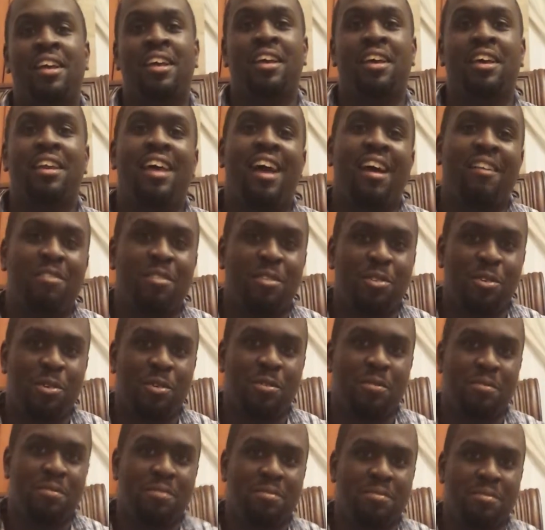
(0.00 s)
Good
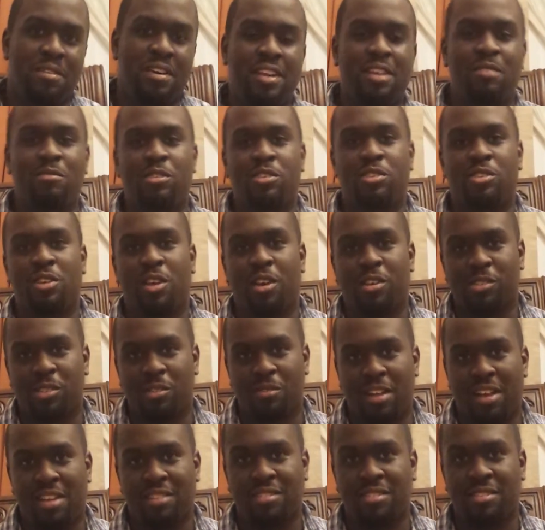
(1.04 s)
afternoon. My name is Charles
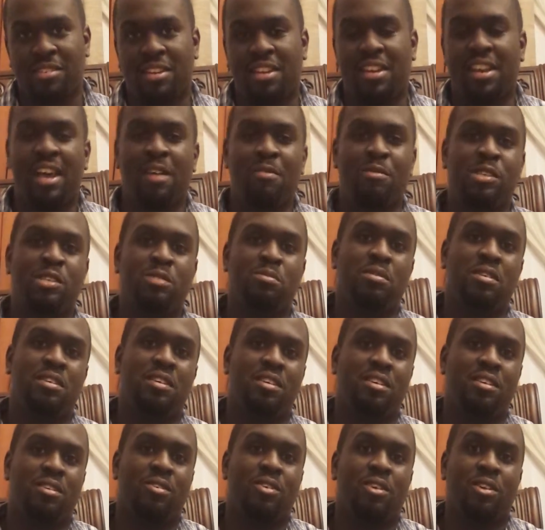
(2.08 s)
Alaza, and I'll be
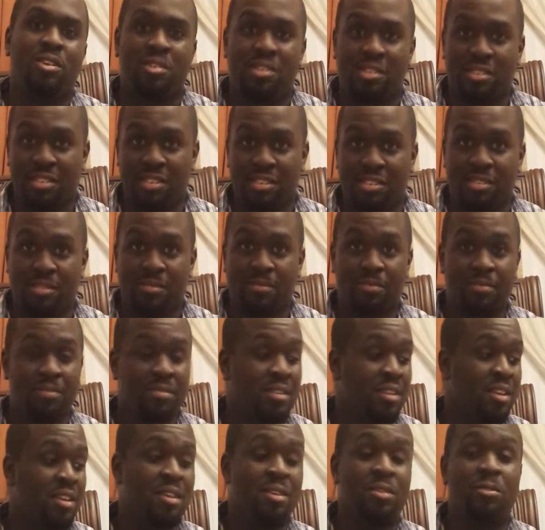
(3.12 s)
speaking on autism.
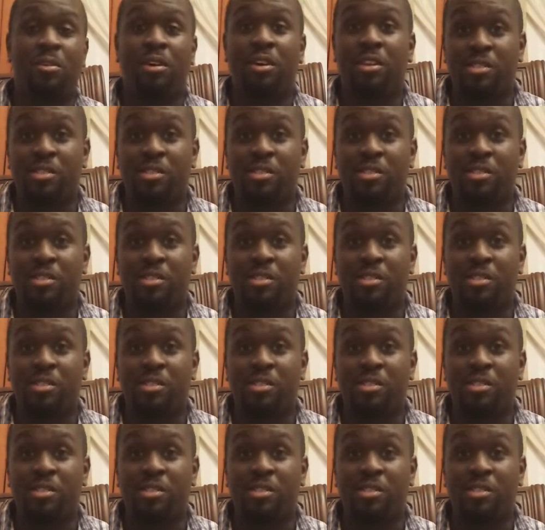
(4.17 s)
What